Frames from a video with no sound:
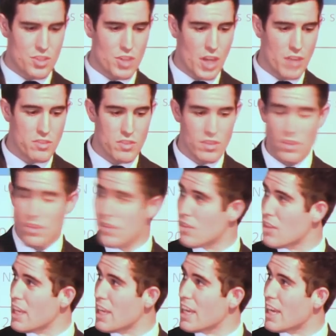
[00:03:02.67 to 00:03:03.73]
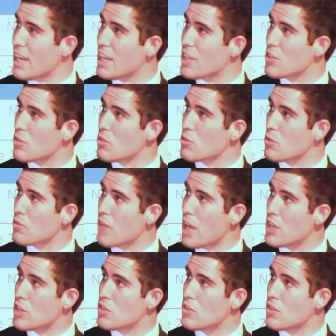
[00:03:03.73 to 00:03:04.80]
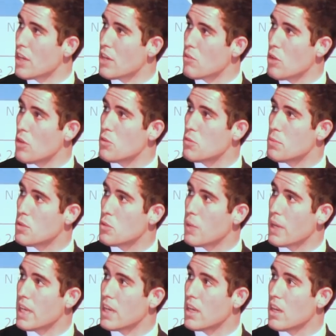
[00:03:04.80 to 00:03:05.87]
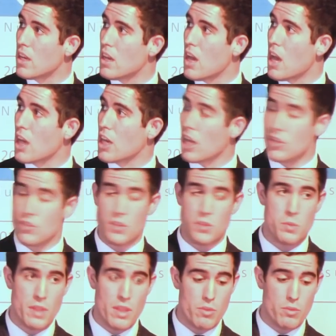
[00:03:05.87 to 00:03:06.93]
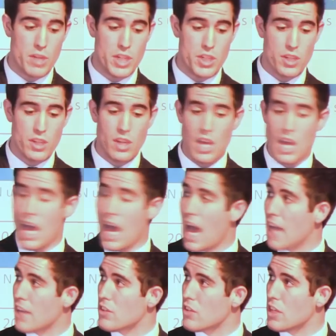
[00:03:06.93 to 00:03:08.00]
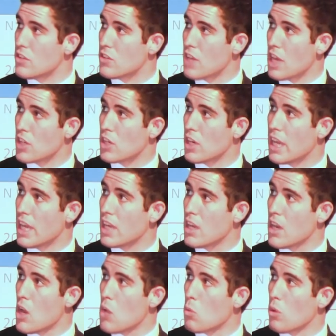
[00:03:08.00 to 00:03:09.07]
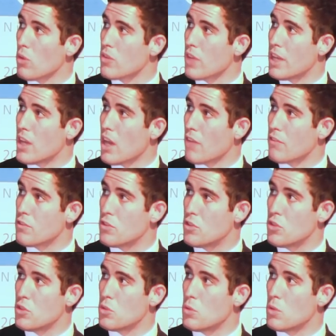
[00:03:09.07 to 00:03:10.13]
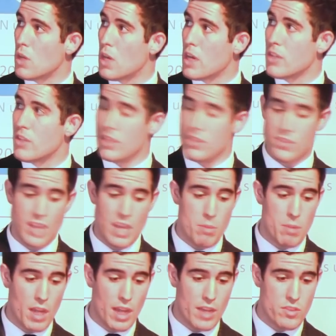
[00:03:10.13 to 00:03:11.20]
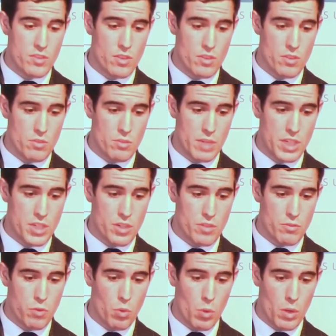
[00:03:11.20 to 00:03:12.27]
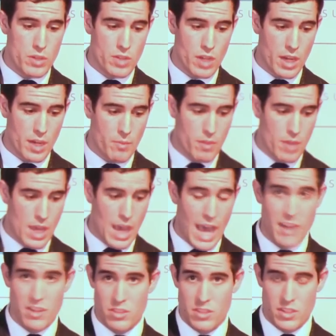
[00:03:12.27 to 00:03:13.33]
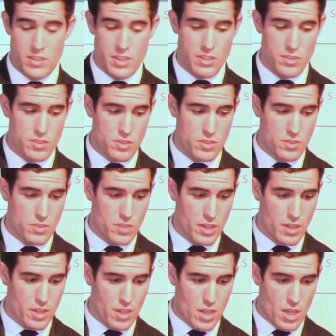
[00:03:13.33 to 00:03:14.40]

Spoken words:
just the initial sort of tension that arose between countries within the region and internationally was enough to destabilize the region for a time and continues to do so.